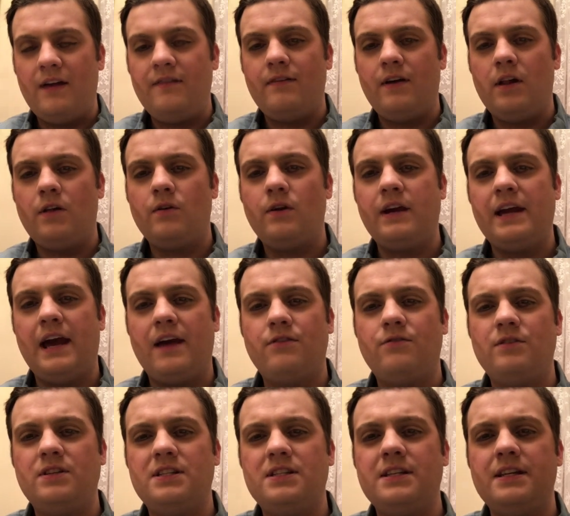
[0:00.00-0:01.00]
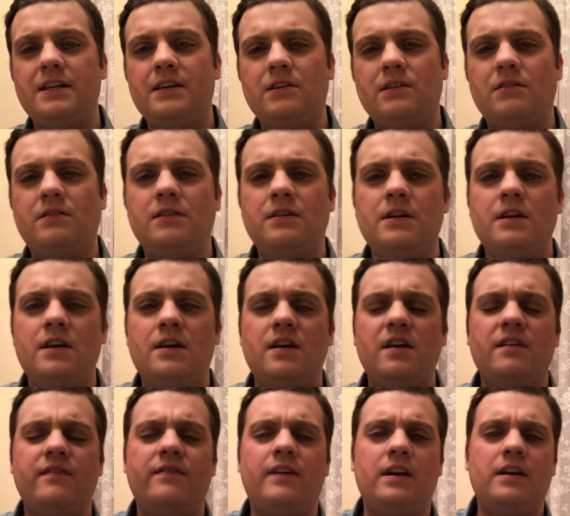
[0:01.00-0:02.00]
I followed Catherine Steele.
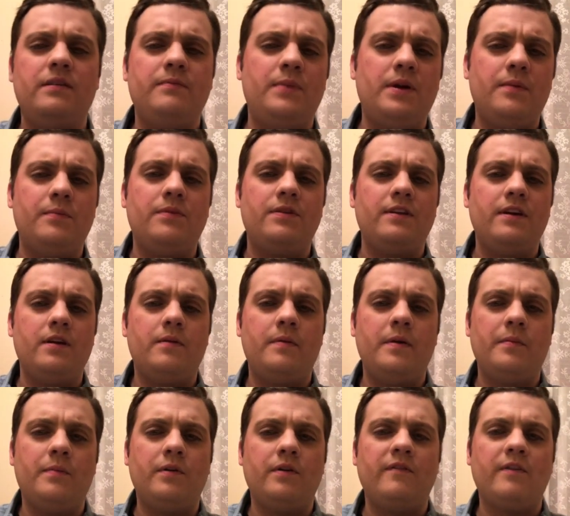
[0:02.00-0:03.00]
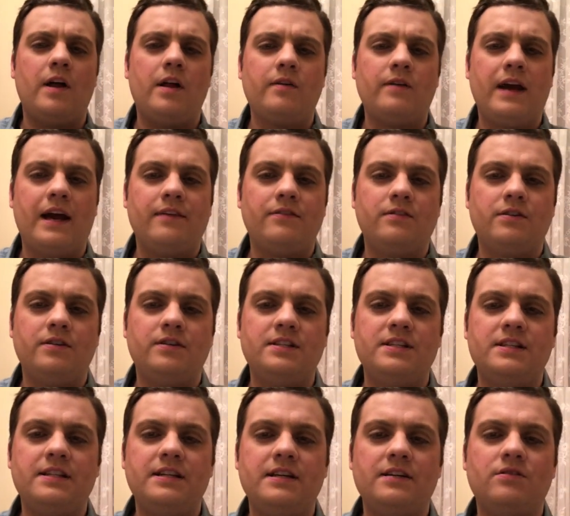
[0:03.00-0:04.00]
If any pe theater people follow Catherine
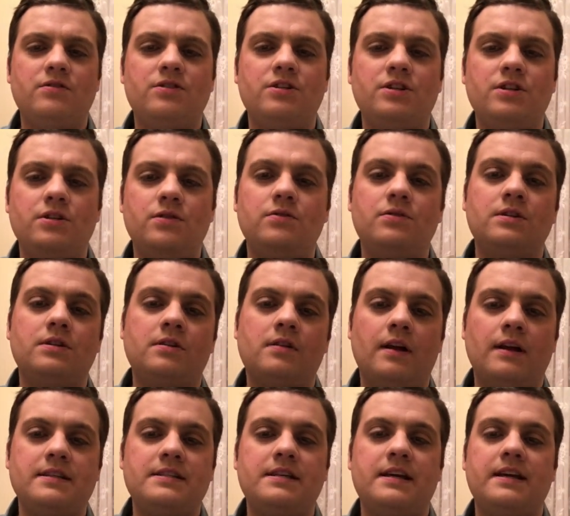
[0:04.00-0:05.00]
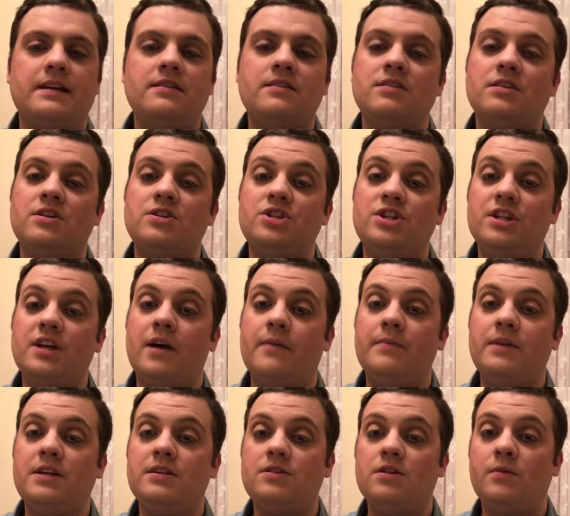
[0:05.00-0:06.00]
Steele, she uses Glossier's and she got
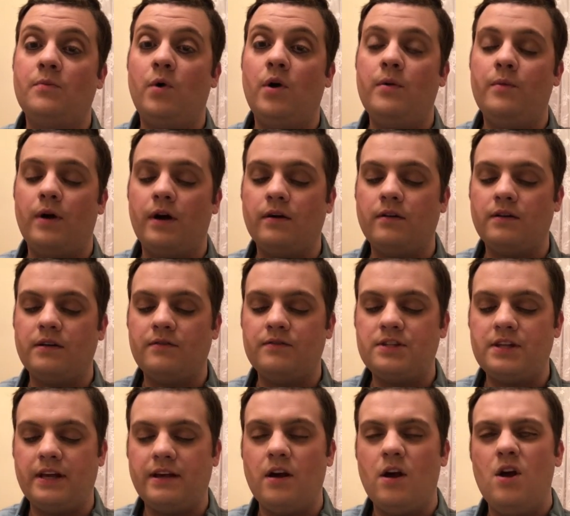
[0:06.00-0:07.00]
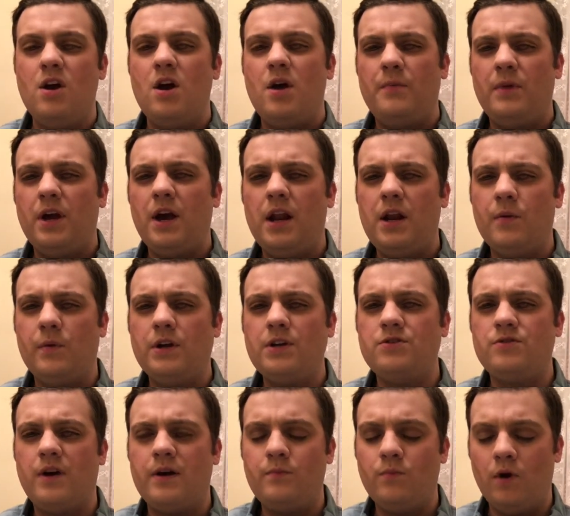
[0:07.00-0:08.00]
me into the boy Brow. I was like, oh my god, I want
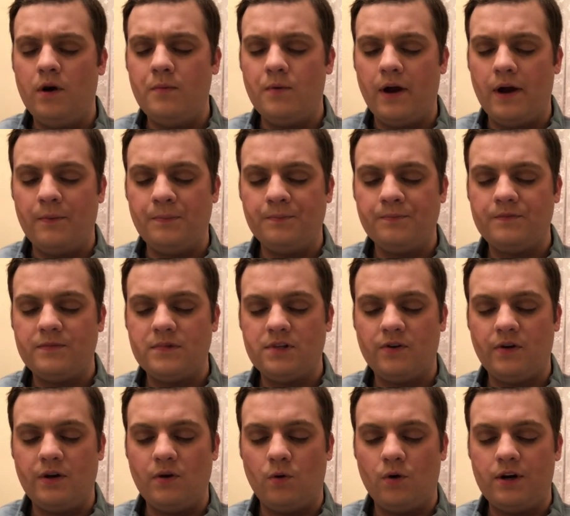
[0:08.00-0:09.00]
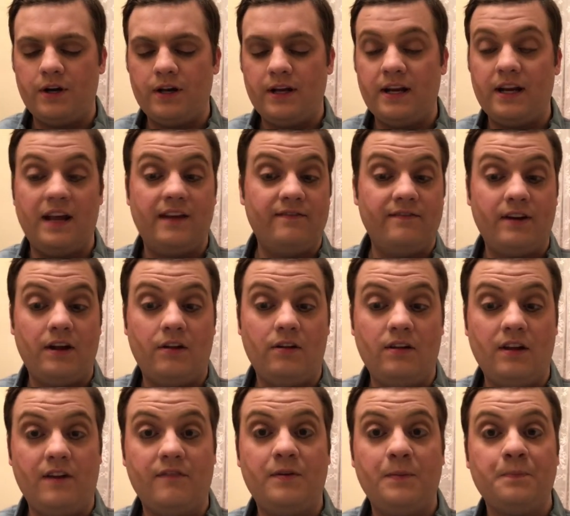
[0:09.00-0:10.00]
to try boy Brow, So I ordered it and fell in
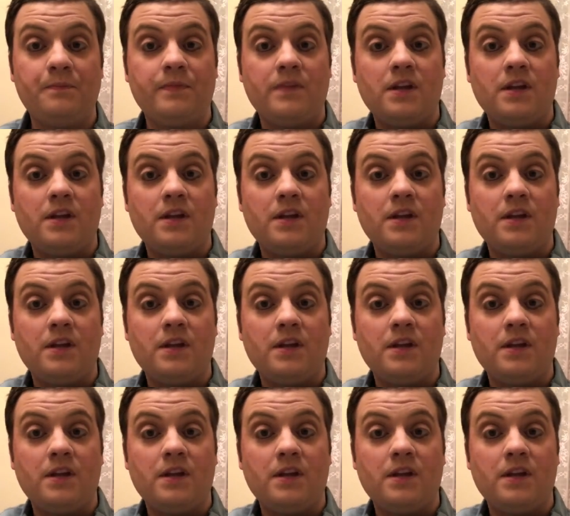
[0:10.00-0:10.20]
love.